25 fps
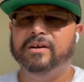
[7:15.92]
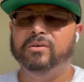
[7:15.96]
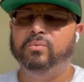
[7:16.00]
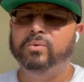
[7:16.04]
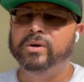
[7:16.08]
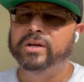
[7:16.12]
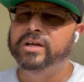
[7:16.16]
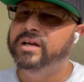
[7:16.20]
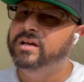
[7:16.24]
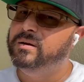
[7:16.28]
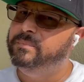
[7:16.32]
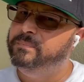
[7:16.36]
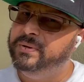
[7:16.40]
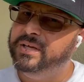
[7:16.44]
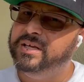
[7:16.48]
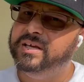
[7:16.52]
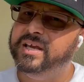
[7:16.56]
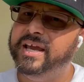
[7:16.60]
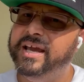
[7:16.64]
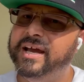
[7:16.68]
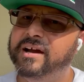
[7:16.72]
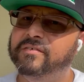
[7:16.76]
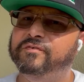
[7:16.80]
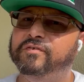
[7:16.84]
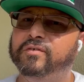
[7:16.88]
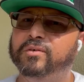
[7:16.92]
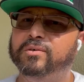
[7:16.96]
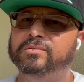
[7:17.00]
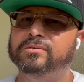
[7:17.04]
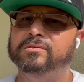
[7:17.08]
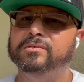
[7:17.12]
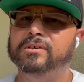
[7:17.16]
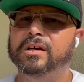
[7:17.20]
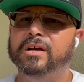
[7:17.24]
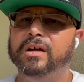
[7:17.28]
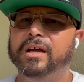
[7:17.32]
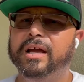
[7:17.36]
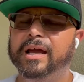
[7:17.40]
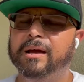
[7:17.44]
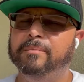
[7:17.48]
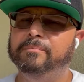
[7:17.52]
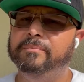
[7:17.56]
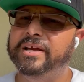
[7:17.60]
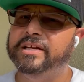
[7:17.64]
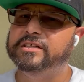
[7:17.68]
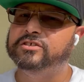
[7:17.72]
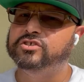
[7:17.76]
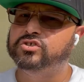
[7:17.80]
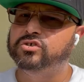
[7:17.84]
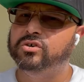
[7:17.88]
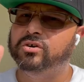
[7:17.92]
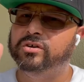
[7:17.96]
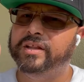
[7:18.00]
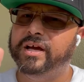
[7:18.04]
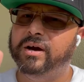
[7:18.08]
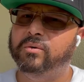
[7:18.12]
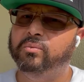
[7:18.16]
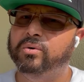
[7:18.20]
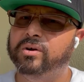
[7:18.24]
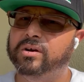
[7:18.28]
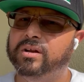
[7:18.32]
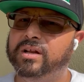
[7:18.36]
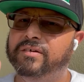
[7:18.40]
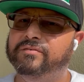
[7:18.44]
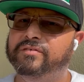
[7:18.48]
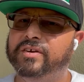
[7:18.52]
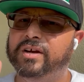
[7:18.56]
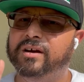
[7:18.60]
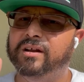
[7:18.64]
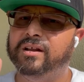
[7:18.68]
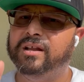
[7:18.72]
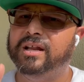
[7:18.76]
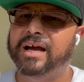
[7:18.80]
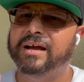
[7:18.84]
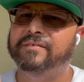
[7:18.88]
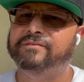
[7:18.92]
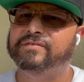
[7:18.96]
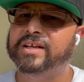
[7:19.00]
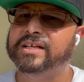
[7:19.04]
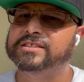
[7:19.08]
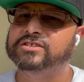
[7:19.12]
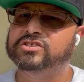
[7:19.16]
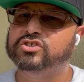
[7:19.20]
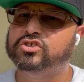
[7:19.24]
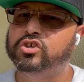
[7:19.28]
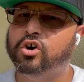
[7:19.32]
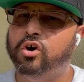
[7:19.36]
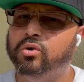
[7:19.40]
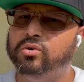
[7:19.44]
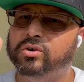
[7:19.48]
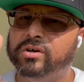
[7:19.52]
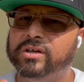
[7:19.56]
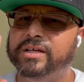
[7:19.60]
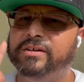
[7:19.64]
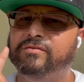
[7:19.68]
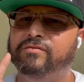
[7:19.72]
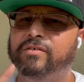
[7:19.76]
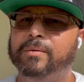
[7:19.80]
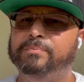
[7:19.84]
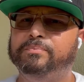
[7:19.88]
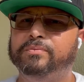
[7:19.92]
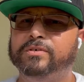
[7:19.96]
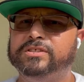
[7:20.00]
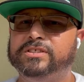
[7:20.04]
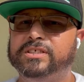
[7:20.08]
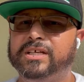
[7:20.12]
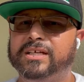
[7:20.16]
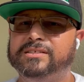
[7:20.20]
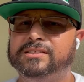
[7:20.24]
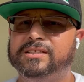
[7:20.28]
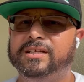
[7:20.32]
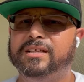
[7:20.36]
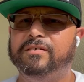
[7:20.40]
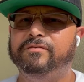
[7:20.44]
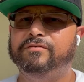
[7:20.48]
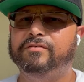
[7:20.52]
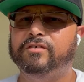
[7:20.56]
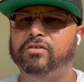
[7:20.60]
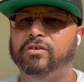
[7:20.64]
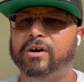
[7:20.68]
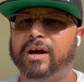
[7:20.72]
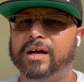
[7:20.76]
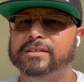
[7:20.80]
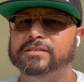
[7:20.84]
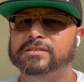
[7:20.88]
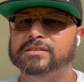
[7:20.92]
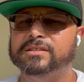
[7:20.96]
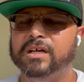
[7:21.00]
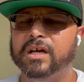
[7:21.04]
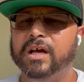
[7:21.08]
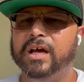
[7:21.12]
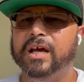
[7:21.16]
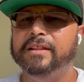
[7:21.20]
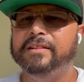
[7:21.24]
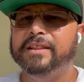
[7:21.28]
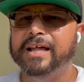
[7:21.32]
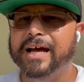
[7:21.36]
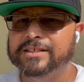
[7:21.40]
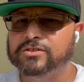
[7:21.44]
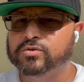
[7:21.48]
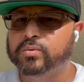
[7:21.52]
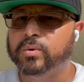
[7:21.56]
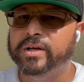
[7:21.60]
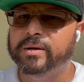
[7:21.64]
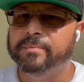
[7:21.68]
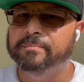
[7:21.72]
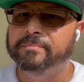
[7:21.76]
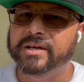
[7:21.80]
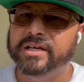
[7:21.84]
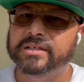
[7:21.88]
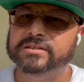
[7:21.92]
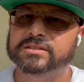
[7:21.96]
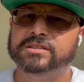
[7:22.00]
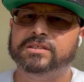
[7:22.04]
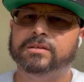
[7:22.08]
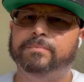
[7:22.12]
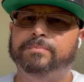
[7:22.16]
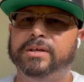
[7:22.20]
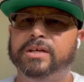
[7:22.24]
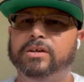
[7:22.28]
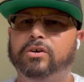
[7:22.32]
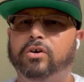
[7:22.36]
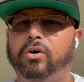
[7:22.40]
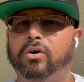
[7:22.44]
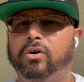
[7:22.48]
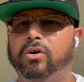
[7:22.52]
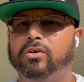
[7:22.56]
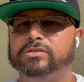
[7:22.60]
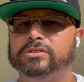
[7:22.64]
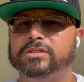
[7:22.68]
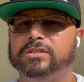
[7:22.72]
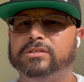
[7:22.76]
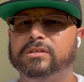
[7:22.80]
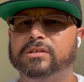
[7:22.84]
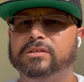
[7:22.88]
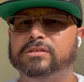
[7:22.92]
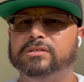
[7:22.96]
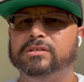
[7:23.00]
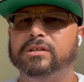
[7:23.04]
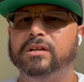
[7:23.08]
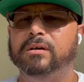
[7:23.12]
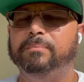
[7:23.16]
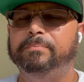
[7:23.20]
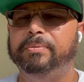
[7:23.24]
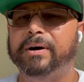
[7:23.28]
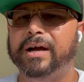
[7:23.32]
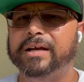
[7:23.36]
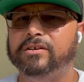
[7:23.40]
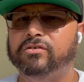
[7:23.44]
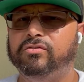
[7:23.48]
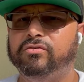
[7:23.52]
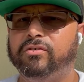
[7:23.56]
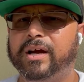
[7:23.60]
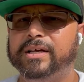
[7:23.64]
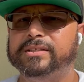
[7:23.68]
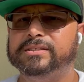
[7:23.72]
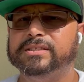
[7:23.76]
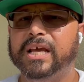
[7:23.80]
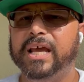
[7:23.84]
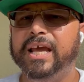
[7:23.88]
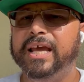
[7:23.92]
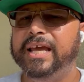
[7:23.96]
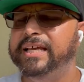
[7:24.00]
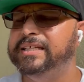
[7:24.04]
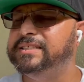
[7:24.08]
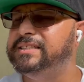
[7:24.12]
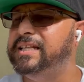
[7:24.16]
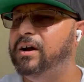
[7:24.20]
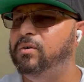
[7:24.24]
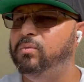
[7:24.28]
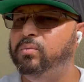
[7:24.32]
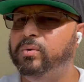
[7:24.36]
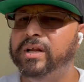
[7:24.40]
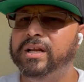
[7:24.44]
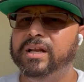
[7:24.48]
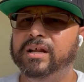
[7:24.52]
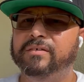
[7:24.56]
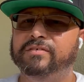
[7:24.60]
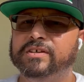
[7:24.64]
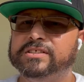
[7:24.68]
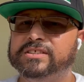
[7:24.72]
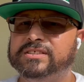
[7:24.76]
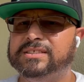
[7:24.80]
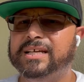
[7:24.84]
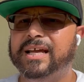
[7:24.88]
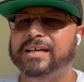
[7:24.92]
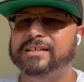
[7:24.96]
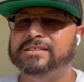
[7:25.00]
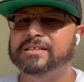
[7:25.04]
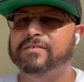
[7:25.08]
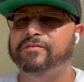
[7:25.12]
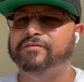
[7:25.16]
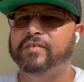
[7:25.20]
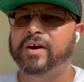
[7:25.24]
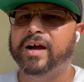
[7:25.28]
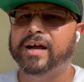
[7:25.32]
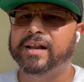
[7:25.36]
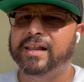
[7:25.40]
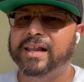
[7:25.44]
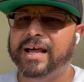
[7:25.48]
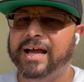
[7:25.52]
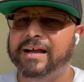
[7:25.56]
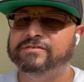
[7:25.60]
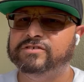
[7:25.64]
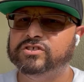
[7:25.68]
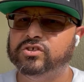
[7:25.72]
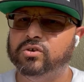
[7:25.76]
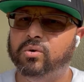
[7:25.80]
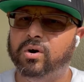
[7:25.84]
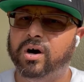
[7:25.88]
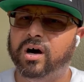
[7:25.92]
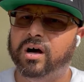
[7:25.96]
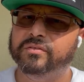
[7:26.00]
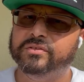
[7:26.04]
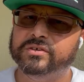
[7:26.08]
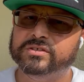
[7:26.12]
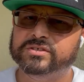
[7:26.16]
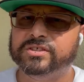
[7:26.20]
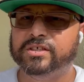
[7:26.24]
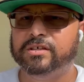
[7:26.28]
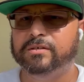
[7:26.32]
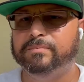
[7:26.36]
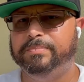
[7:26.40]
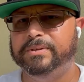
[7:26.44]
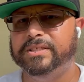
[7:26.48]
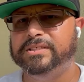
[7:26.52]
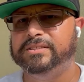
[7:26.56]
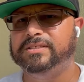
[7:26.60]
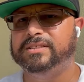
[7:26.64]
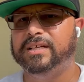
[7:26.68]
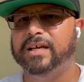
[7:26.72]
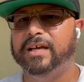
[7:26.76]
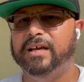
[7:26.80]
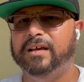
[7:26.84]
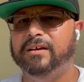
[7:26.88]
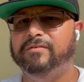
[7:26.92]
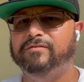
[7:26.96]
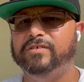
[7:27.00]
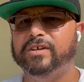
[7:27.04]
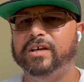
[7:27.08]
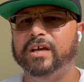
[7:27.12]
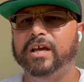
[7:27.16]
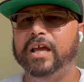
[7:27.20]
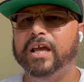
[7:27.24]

We need to be careful and make sure that we're living a life that's totally representative of Christ. That's what it means to be called by Christ, is that we live a sanctified life so others could be saved.